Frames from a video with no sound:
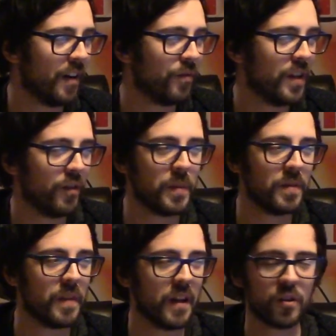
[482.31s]
I've never
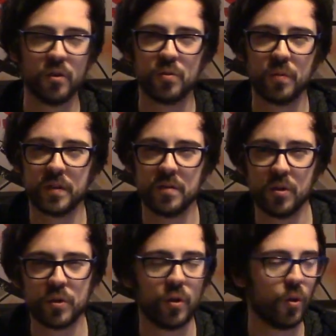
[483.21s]
been that good with
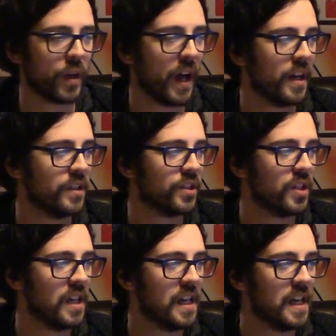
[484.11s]
using all cannons,